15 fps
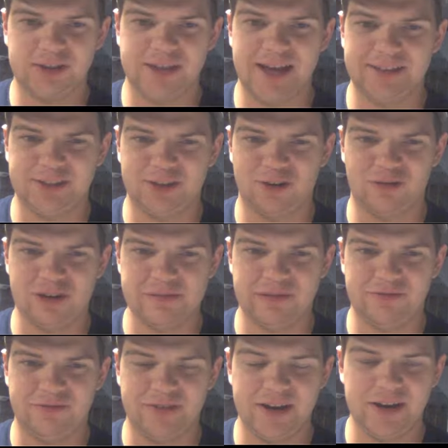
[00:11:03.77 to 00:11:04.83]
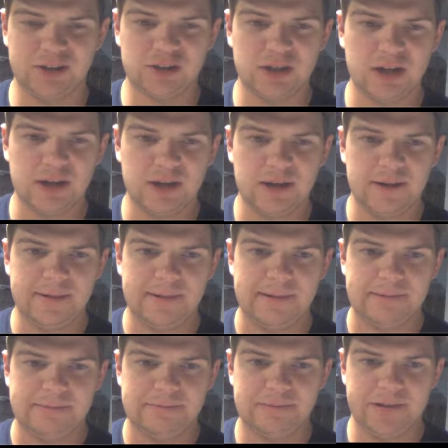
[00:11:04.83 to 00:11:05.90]
get to the rim and finish.
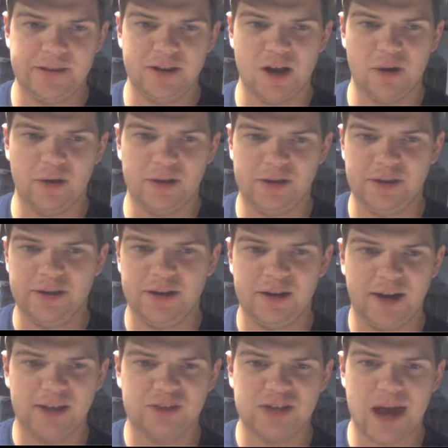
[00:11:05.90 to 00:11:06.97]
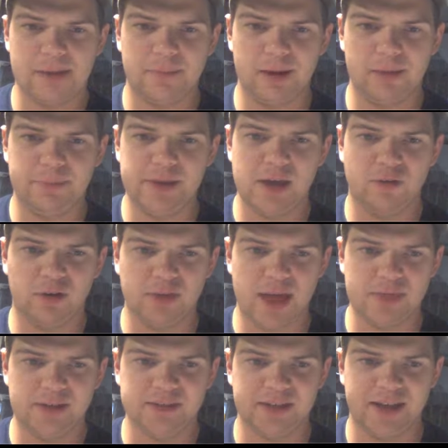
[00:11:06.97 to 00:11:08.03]
And, he did a nice job of being
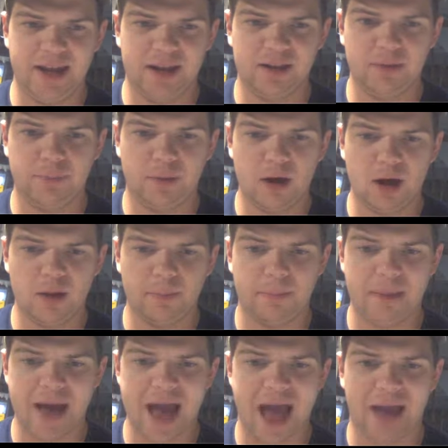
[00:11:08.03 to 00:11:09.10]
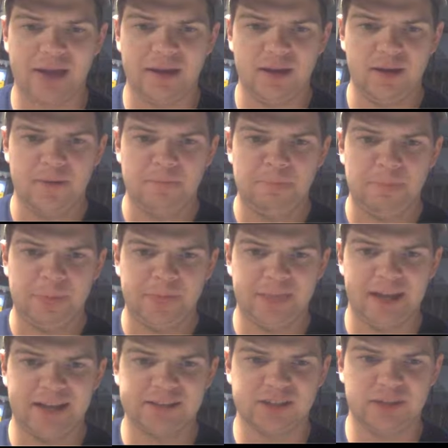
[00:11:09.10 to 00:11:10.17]
relentless and getting the ball back.
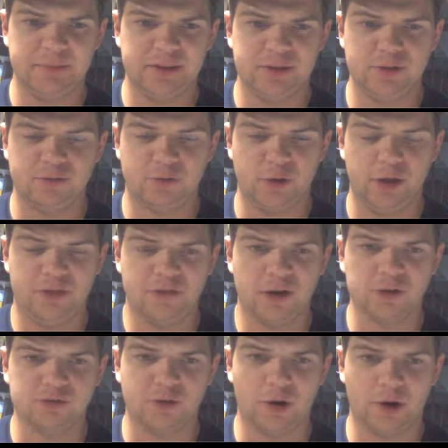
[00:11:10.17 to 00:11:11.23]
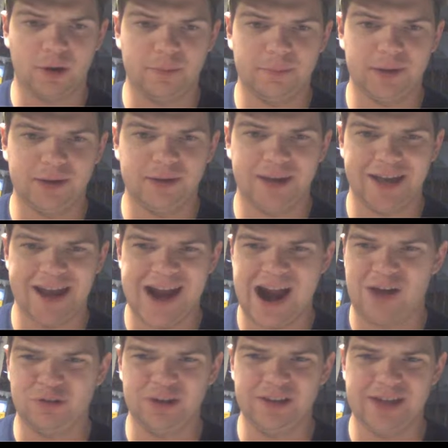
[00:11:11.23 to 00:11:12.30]
And it's going to be 2 free throws for him. But, again, I
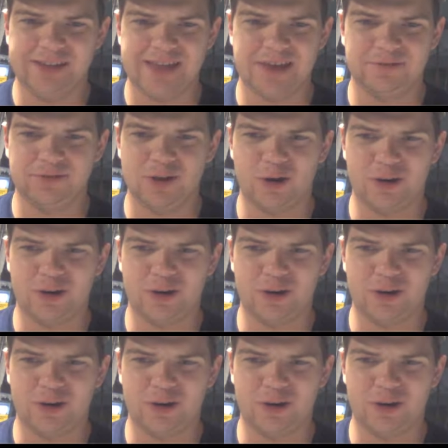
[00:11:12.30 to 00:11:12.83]
don't really like that floater.